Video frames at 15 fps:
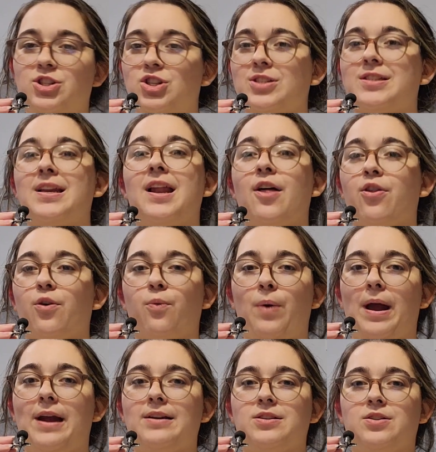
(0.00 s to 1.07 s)
just another
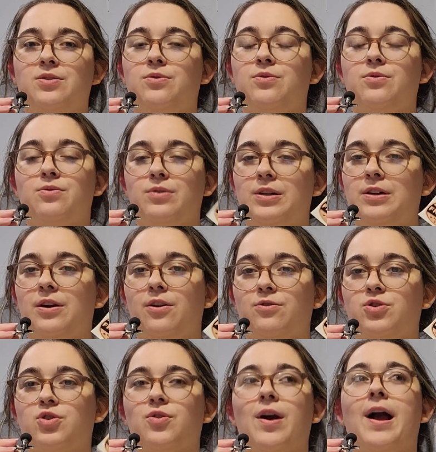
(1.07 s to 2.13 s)
way to, you know,
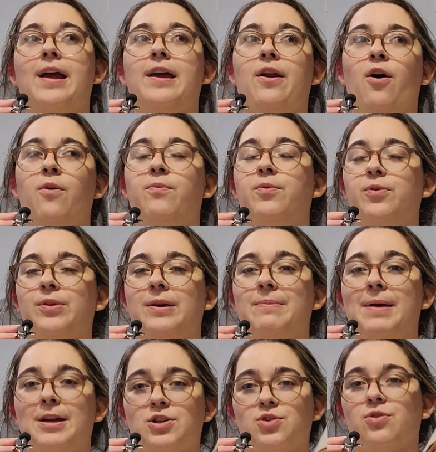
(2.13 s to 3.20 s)
try and hopefully
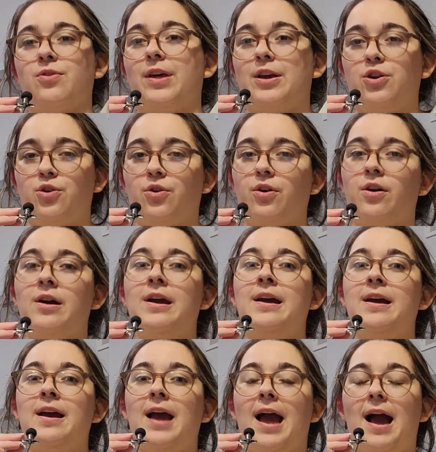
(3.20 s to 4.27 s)
make sure that your
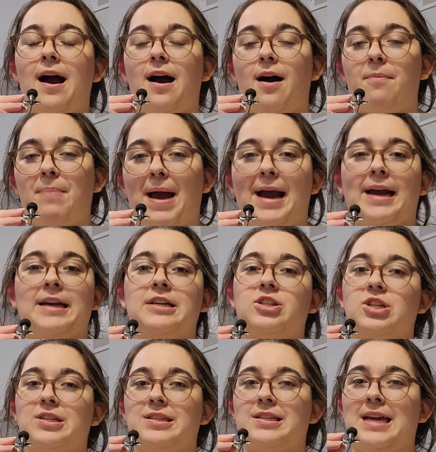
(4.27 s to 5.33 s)
package
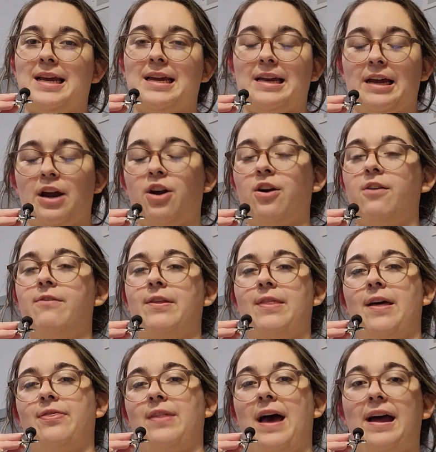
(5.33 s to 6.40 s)
is taken care of and
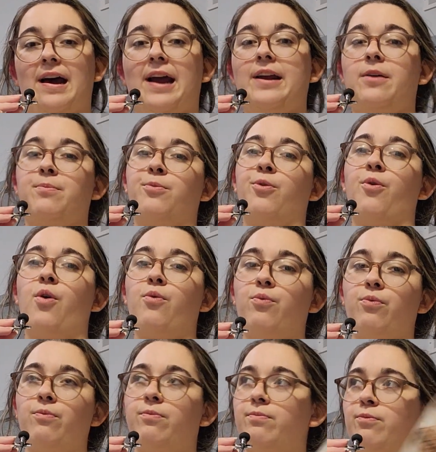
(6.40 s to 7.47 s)
that that item
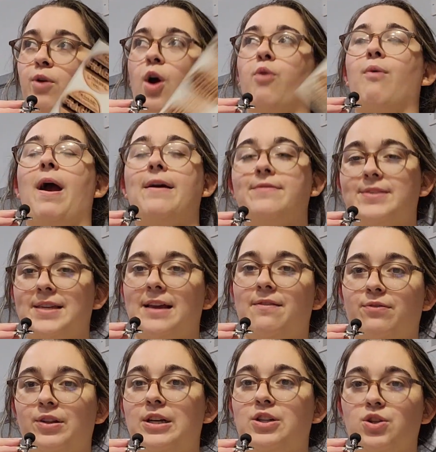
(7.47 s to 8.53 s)
arrives
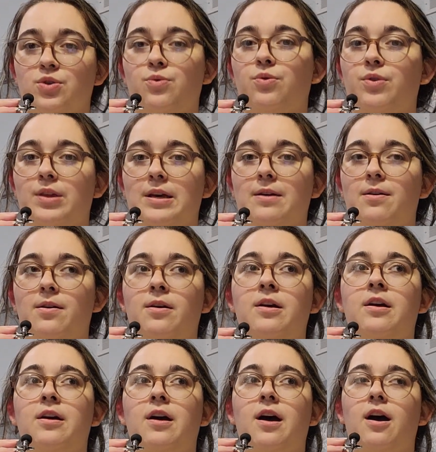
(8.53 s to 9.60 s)
safely to the
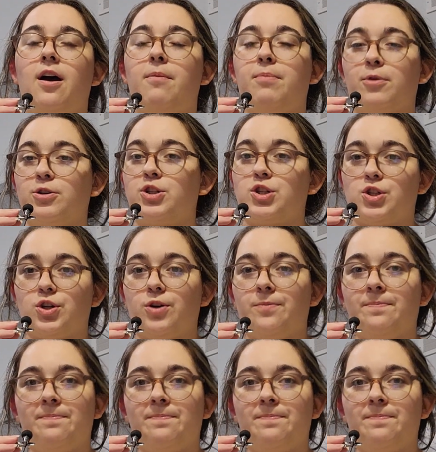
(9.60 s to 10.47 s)
purchaser.